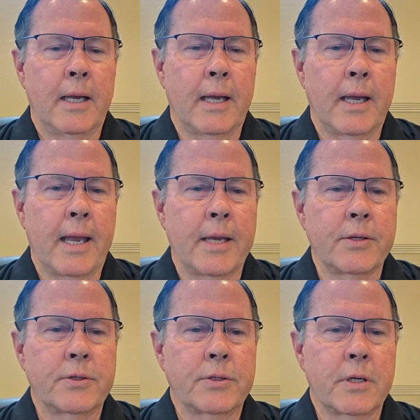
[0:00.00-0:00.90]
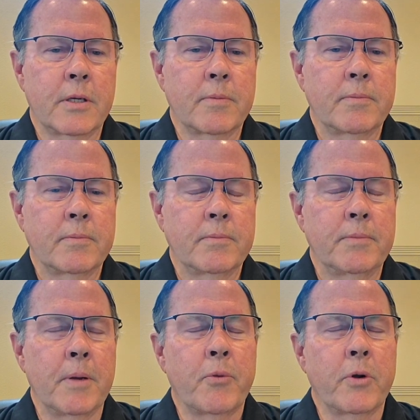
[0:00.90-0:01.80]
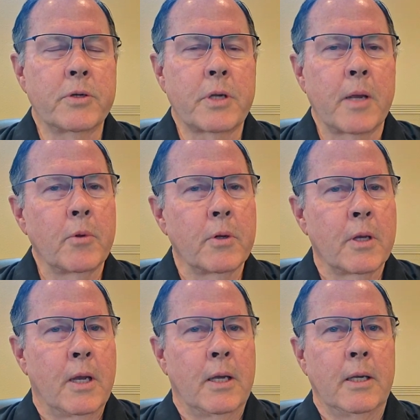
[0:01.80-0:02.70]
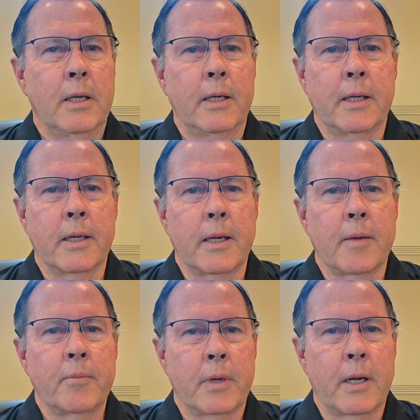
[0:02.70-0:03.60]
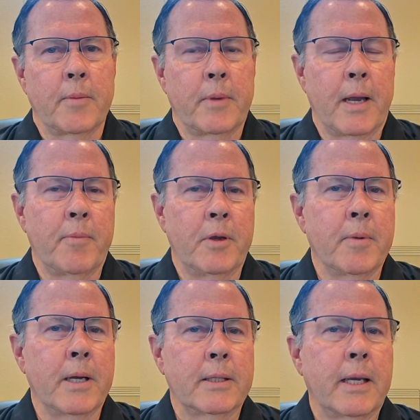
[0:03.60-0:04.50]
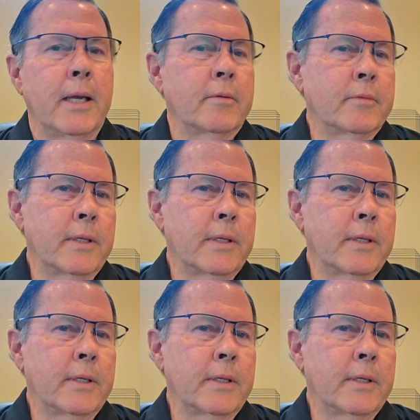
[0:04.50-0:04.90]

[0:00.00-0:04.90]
has been pretty stable, and I'm happy about that.